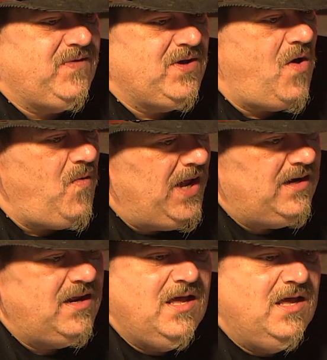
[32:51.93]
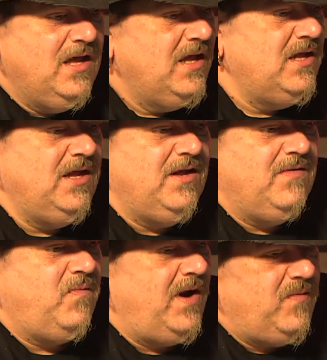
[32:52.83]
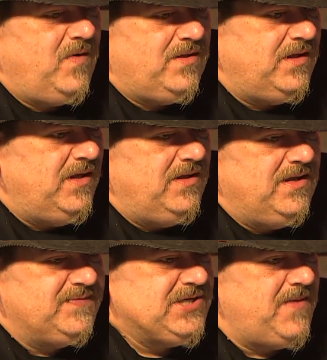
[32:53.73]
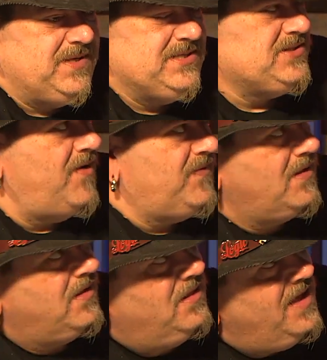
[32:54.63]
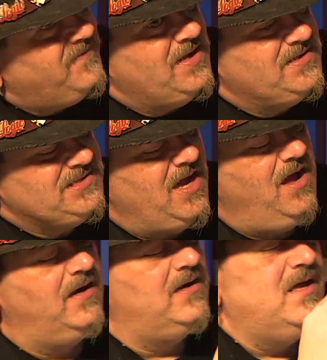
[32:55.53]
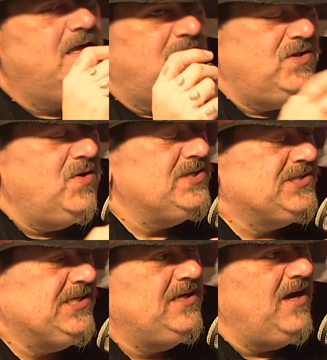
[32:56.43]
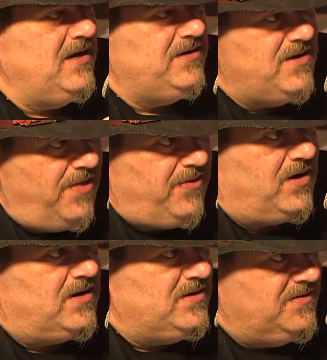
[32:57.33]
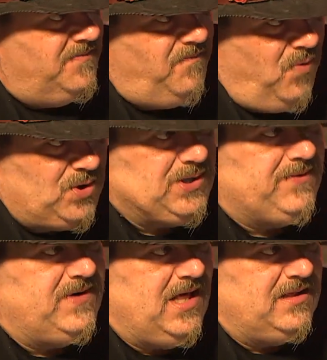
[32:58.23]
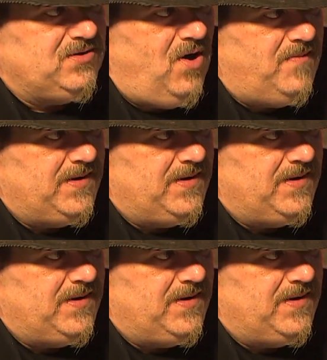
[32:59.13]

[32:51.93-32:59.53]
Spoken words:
If you go in, and right where the gift shop is, off to the left-hand side, you can see another portrait of Nellie Tallman.